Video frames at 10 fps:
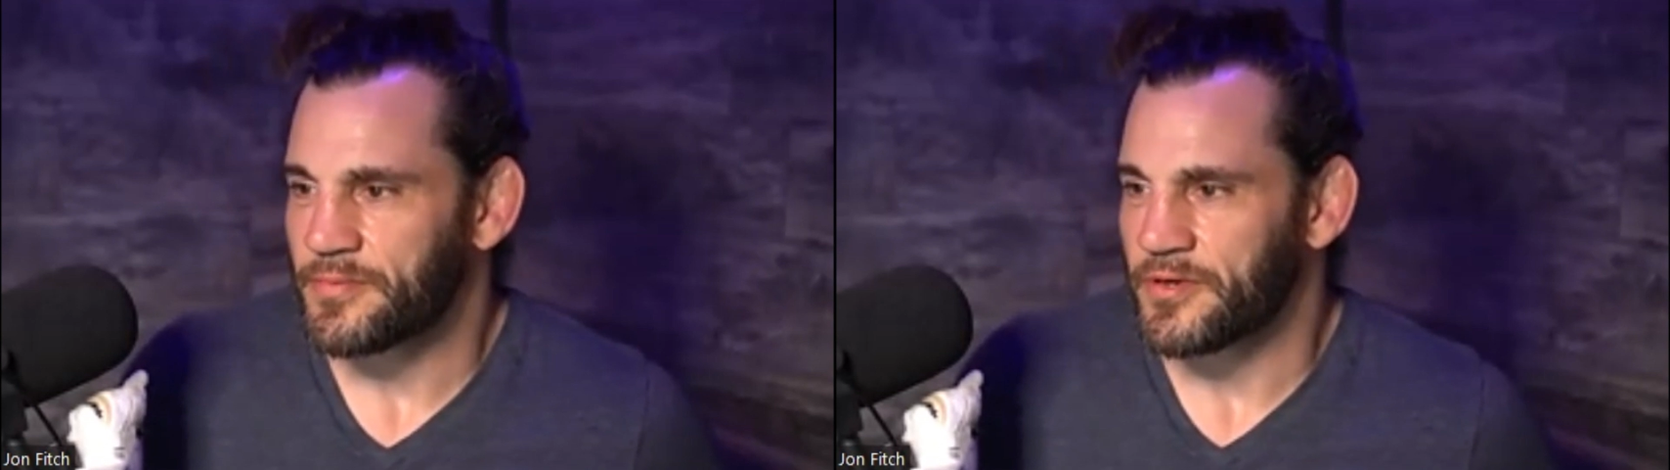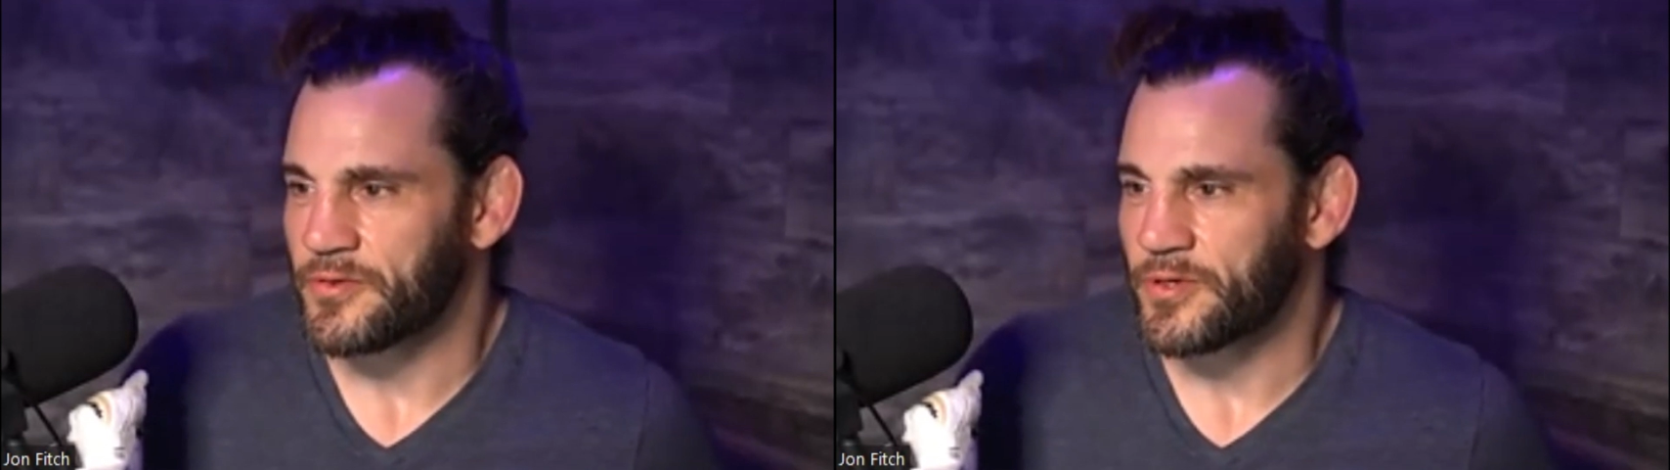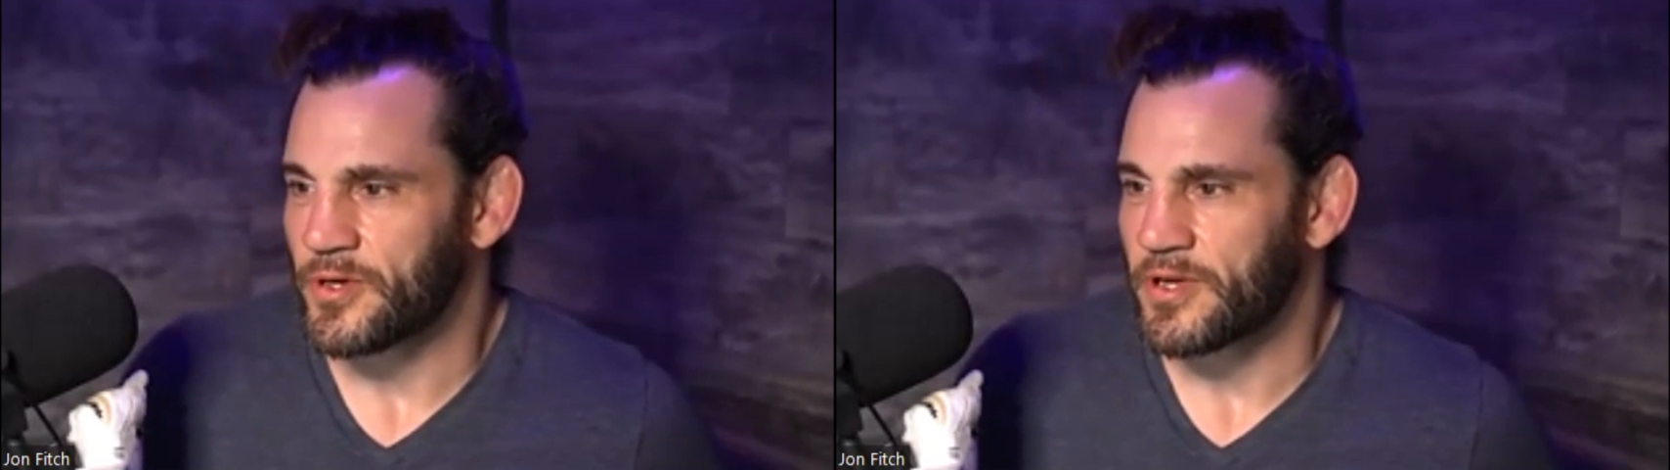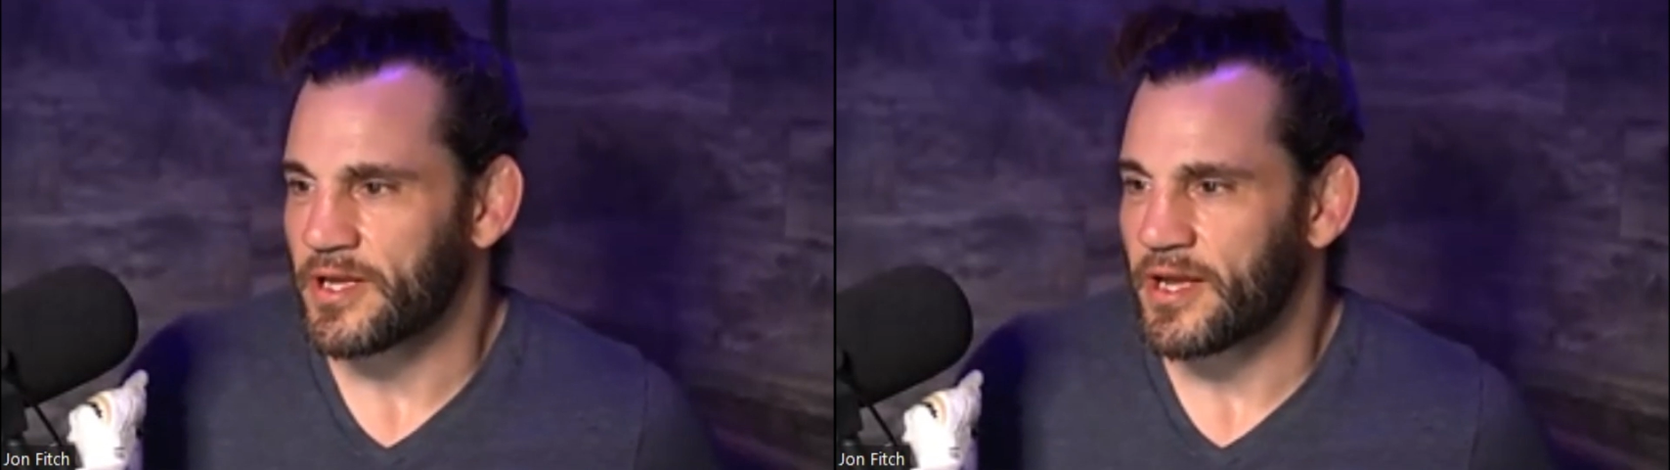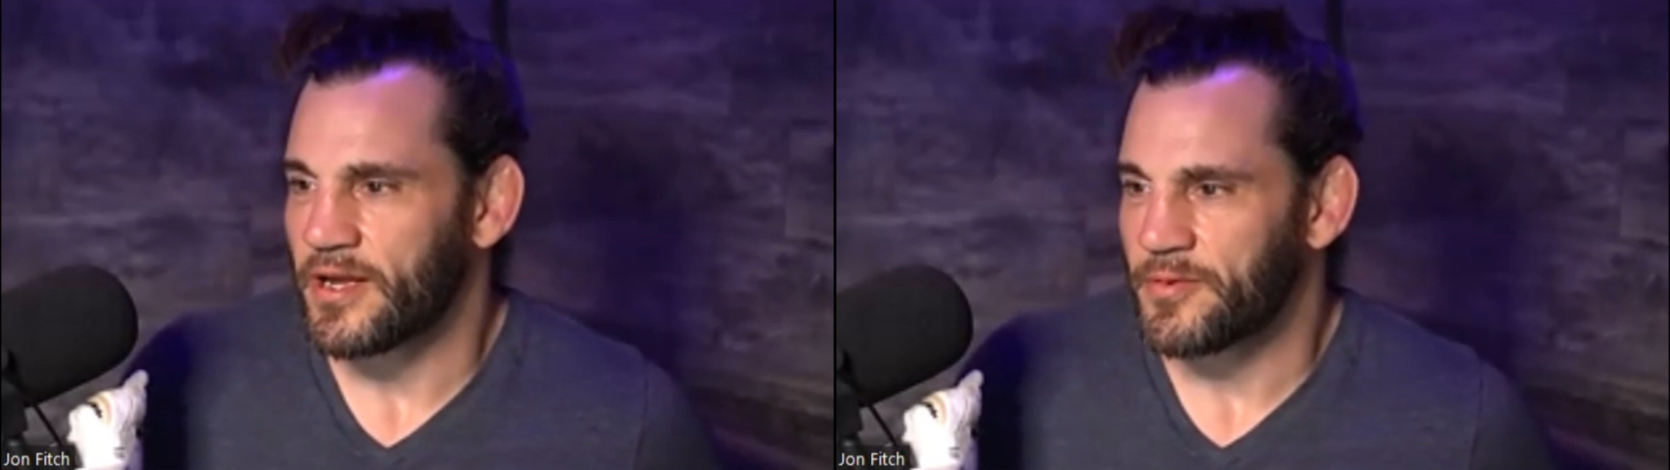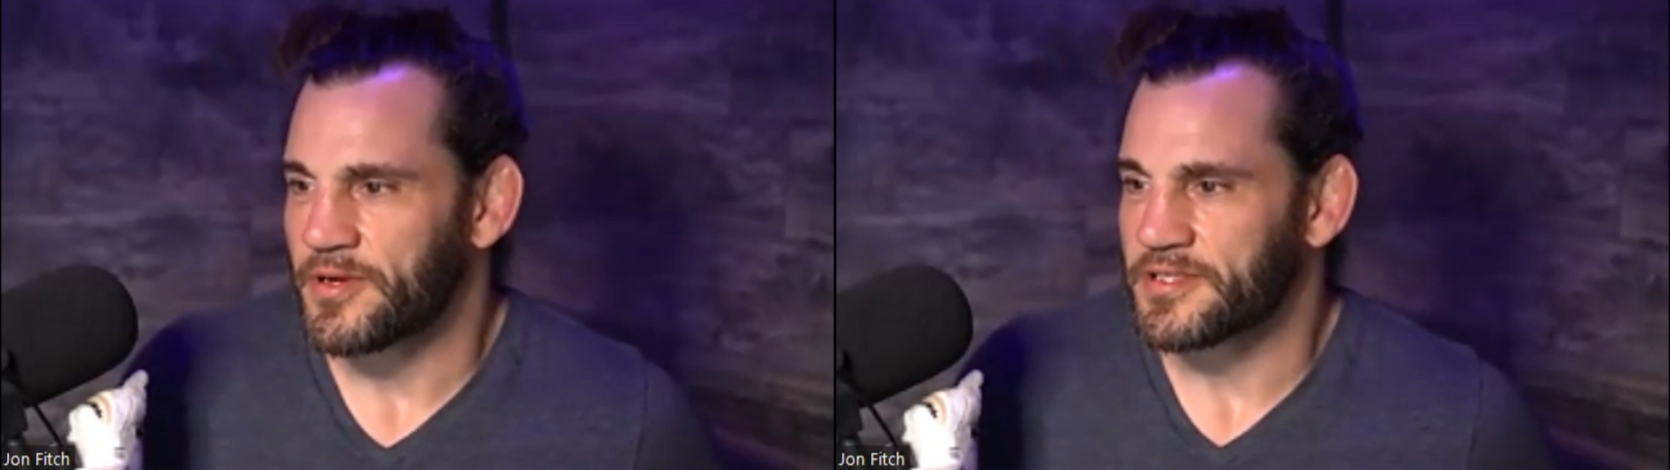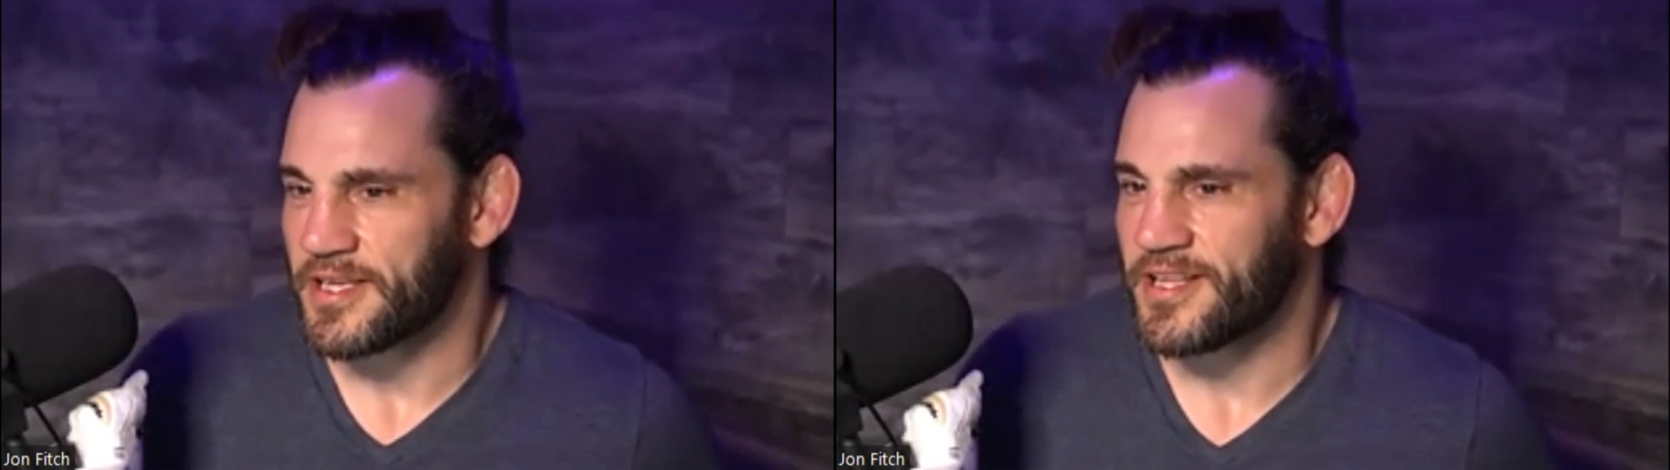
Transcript: they're doing okay because I